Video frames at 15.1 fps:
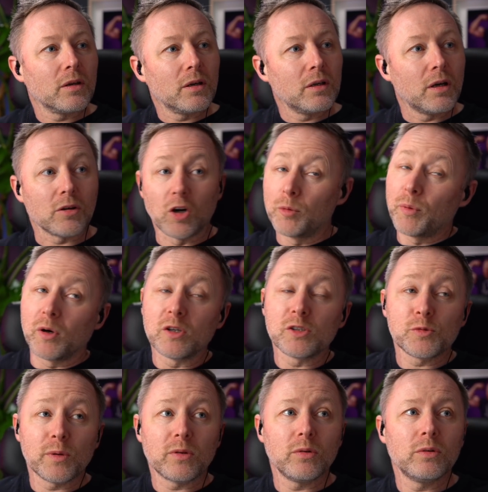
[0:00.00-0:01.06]
I gotta be honest
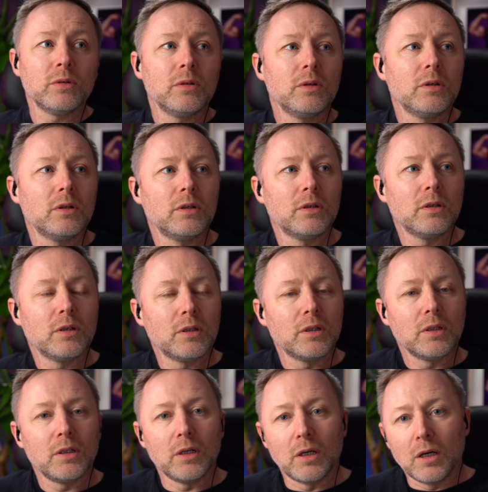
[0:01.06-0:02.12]
with you.
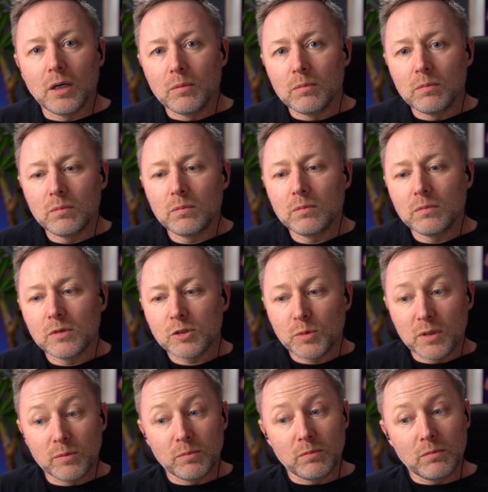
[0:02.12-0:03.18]
It's one
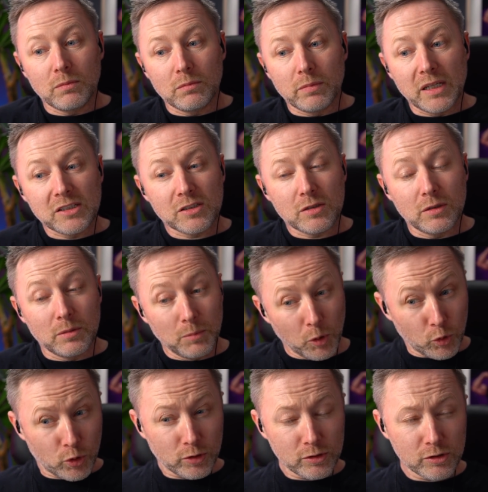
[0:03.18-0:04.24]
of the best
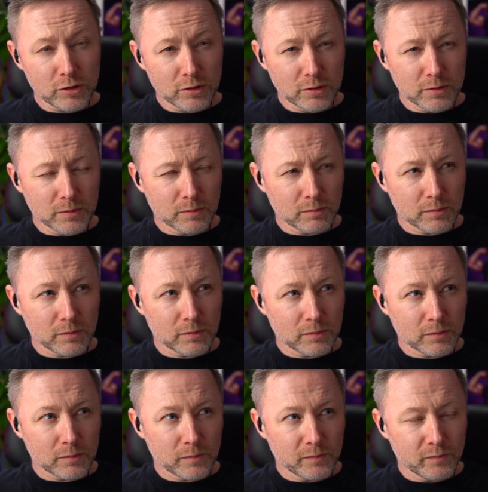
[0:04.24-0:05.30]
motors
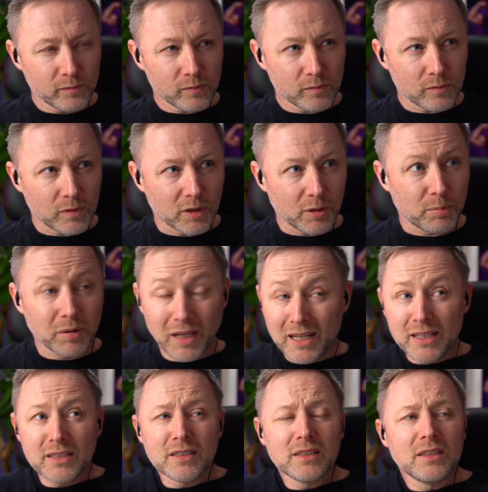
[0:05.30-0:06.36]
on the
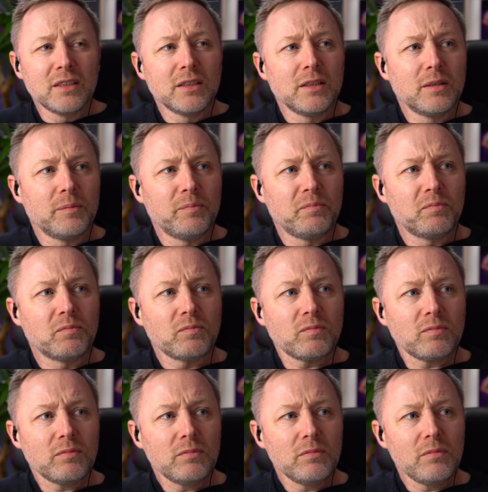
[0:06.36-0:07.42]
planet.
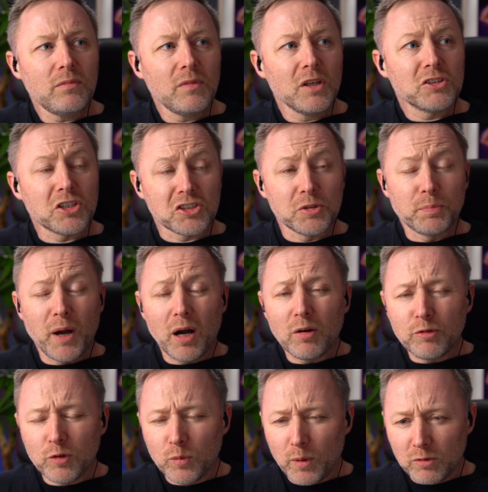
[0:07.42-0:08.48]
Such a
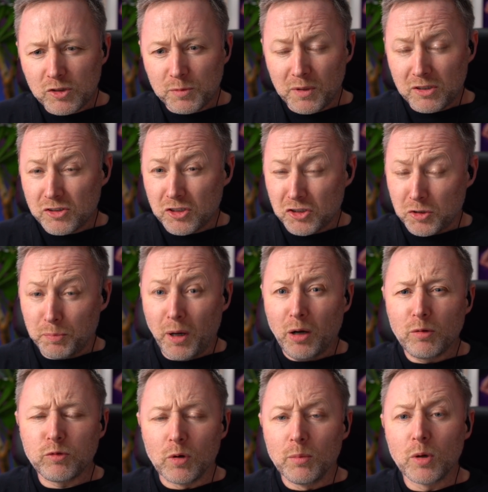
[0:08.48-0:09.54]
powerful Will Smith, such a
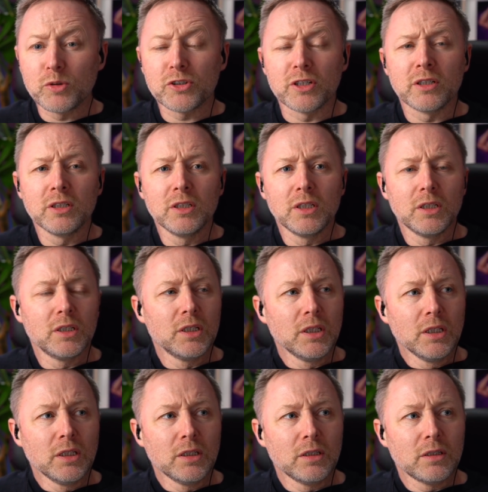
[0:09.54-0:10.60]
powerful motor.
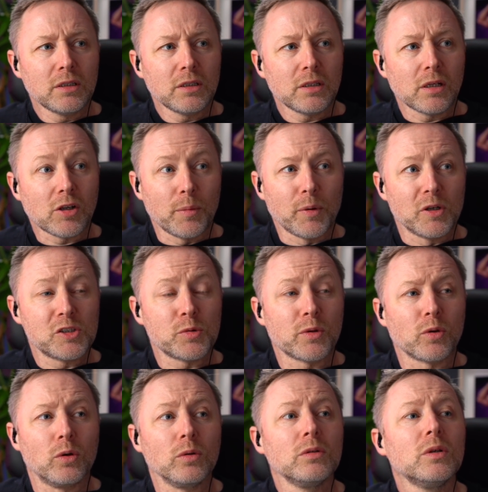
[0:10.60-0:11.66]
I gotta be honest with
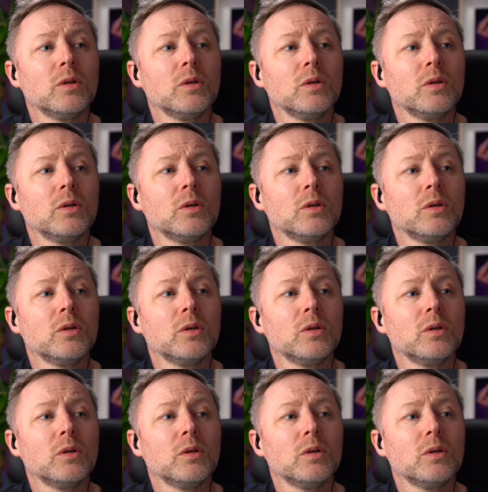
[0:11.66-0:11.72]
you.